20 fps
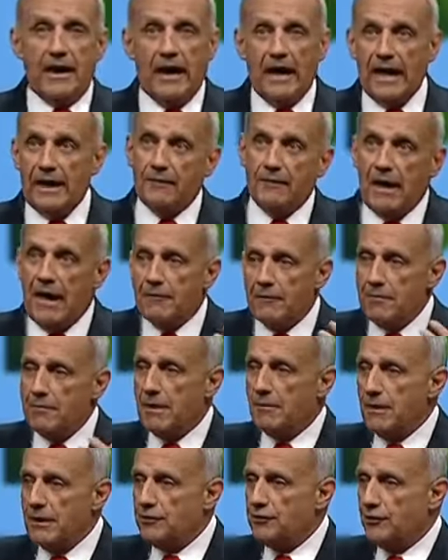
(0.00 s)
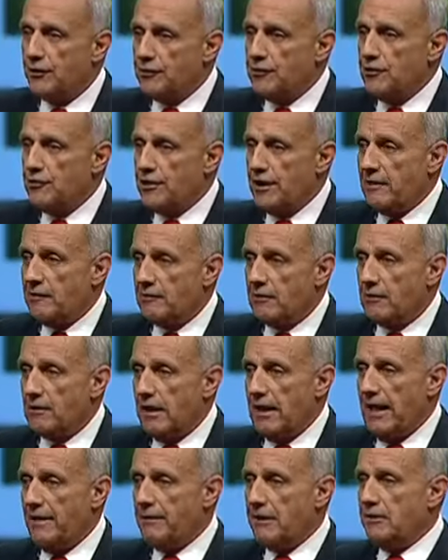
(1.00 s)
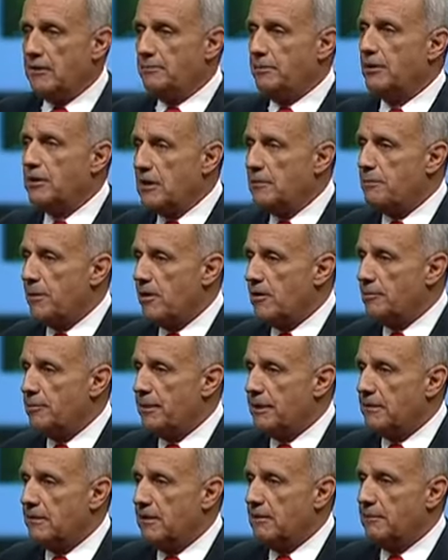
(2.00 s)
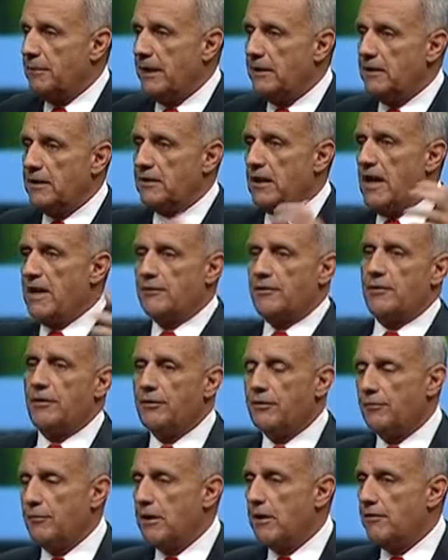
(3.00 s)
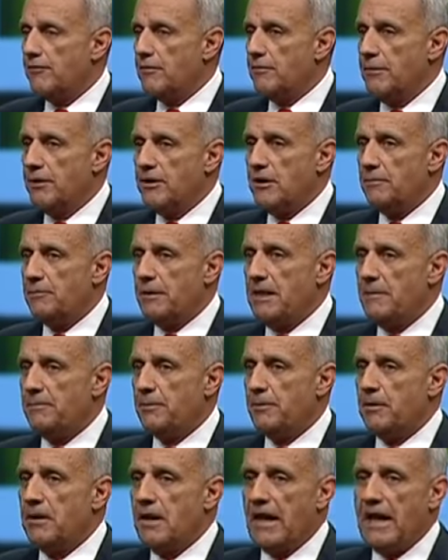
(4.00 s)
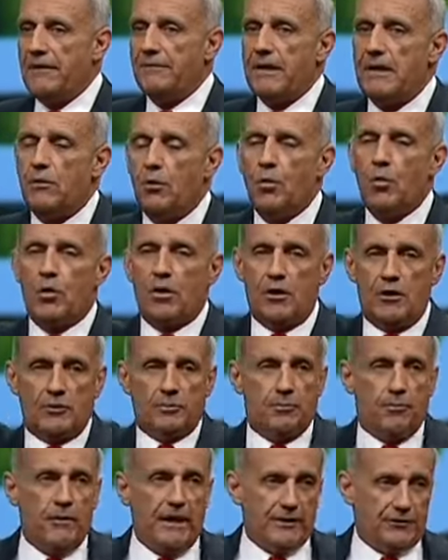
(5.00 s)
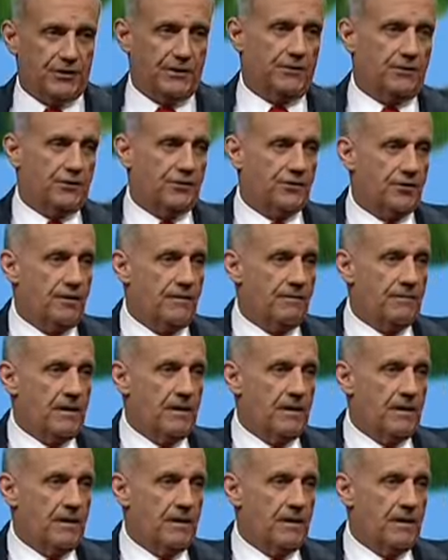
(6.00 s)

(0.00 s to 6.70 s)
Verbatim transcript: I, I, remember as Surgeon General having the bully pulpit, being the doctor of 300 million people, having world presence,